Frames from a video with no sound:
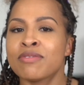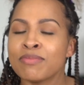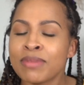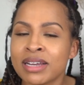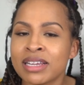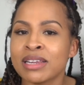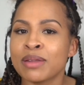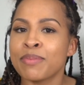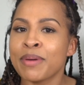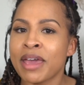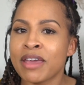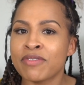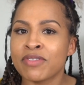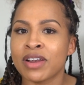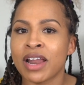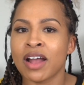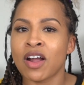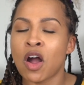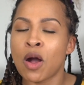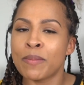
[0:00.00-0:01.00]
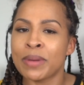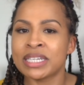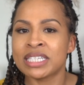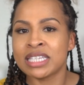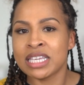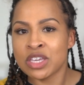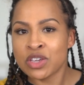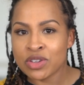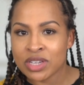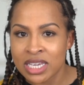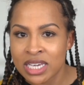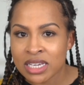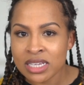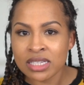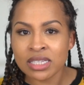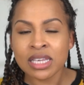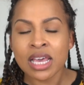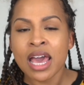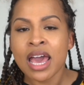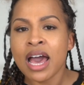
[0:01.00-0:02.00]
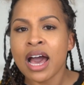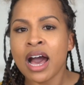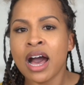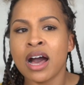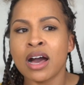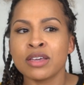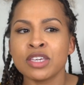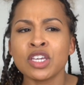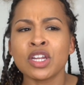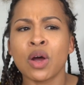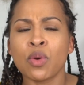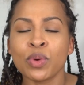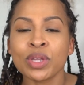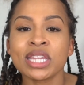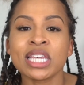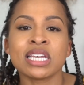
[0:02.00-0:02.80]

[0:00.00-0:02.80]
money to pay for like all my senior needs, you know, with the